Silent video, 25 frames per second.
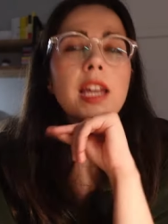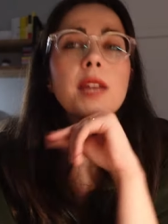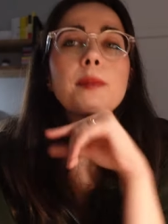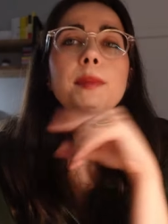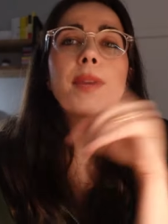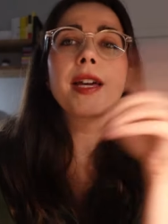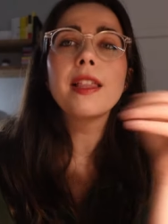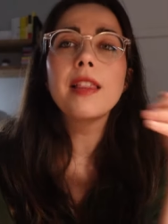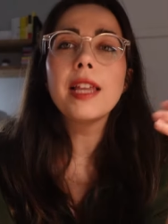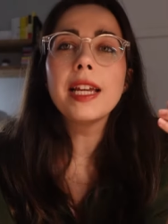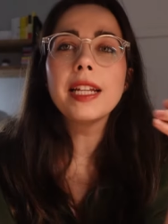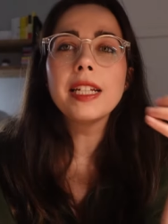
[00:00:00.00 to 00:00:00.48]
In
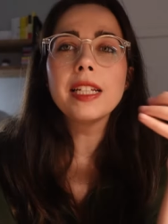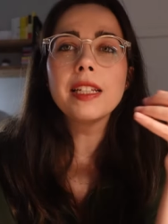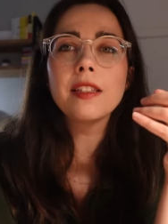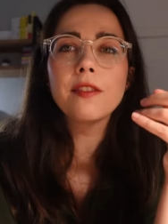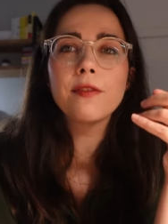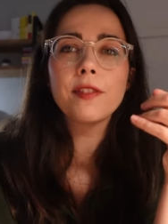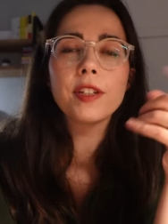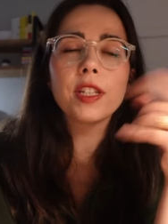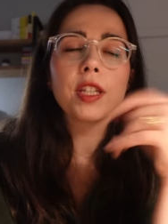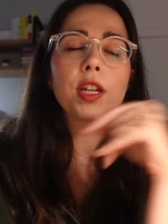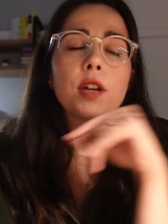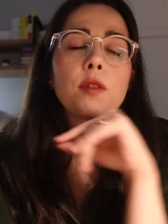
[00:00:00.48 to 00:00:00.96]
my latest
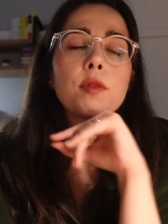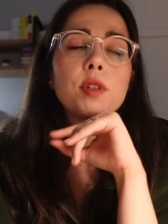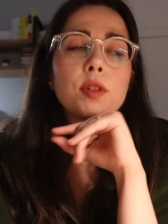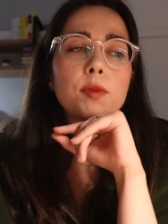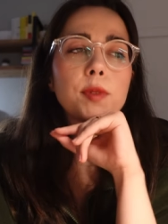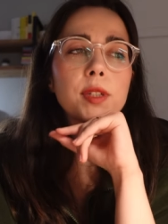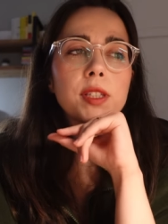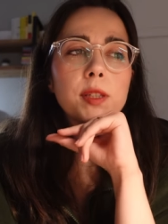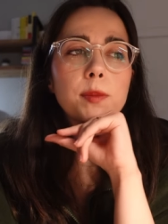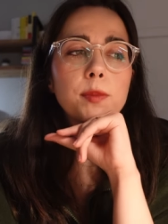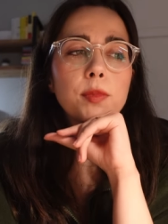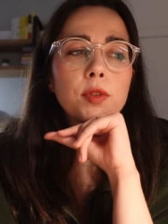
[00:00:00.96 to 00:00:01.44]
video, which
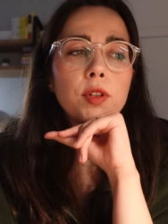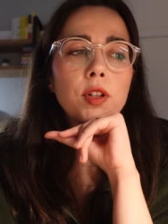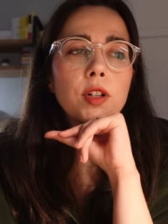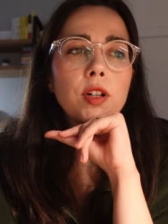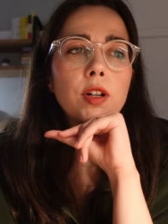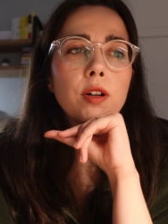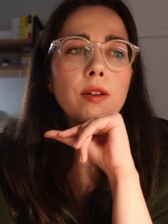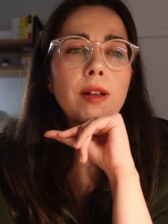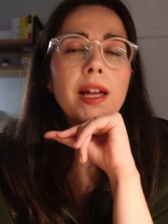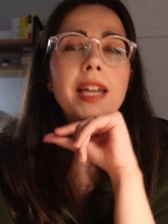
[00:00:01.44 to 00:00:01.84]
was a book haul,